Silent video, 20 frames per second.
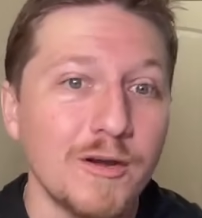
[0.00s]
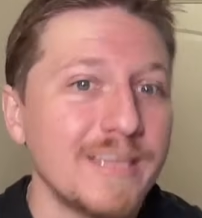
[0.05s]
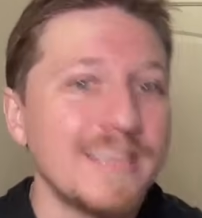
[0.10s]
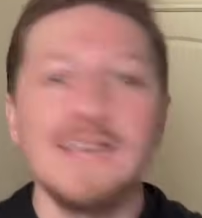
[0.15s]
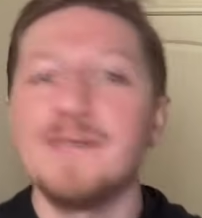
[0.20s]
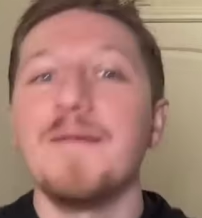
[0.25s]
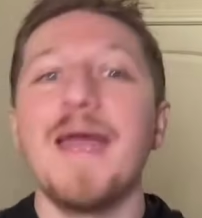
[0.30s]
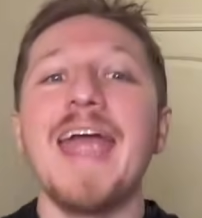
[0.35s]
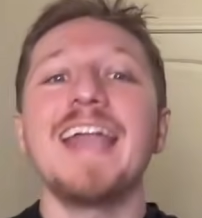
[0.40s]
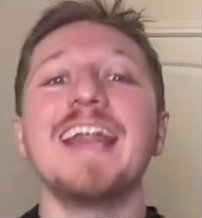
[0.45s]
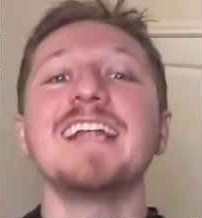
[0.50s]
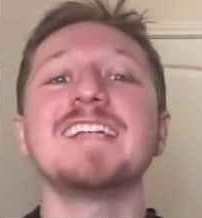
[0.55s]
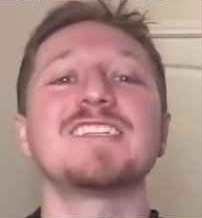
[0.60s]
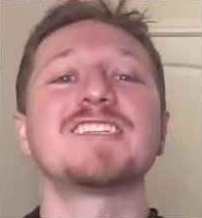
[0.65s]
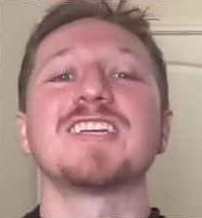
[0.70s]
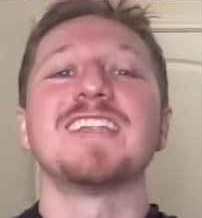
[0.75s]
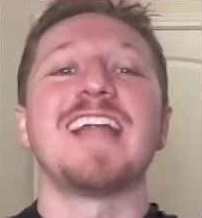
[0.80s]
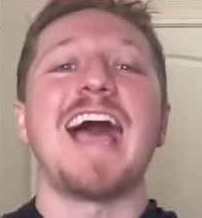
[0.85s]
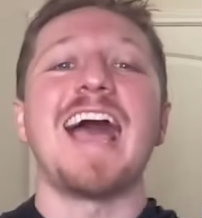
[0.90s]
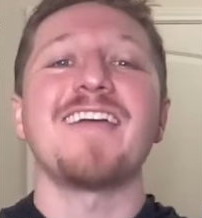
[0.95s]
You made it.
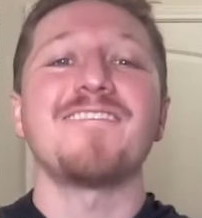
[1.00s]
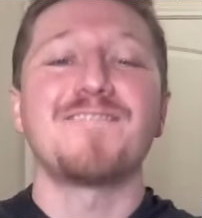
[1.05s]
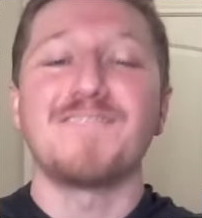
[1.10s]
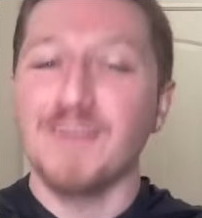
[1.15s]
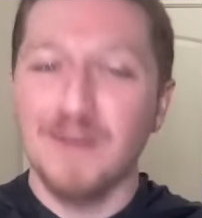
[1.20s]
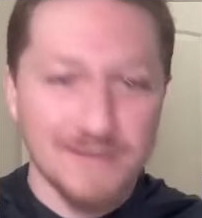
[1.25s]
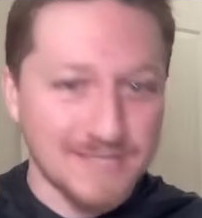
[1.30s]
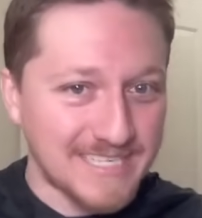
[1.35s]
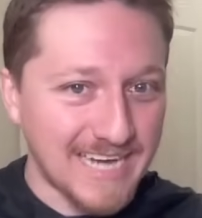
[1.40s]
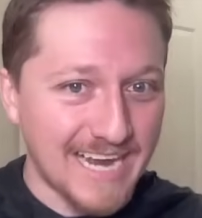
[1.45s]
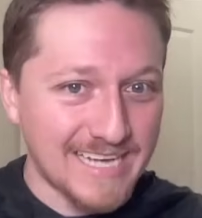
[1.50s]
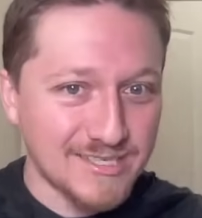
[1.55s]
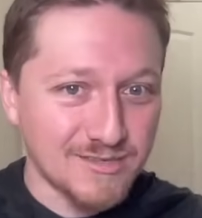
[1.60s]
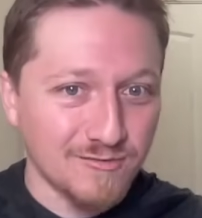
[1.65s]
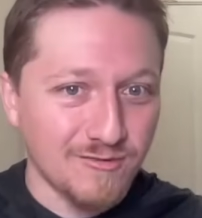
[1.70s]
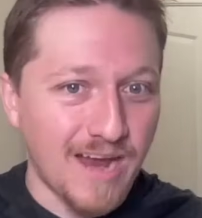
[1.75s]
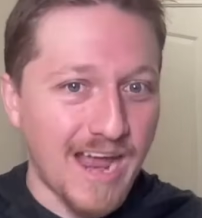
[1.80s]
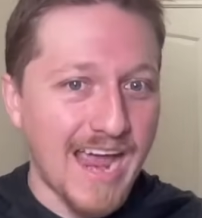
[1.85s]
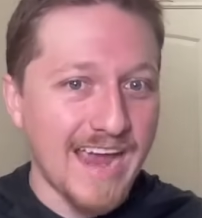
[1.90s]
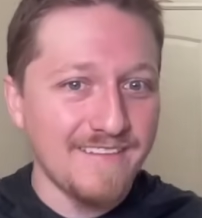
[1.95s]
July 1st has
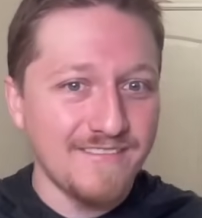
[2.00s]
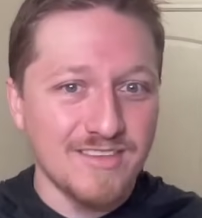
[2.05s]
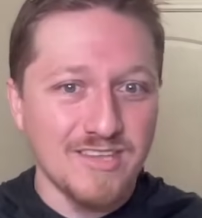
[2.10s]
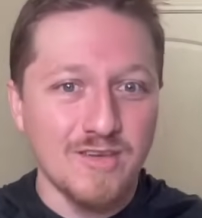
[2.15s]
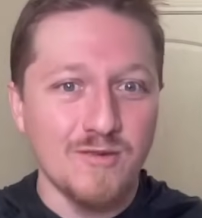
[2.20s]
arrived.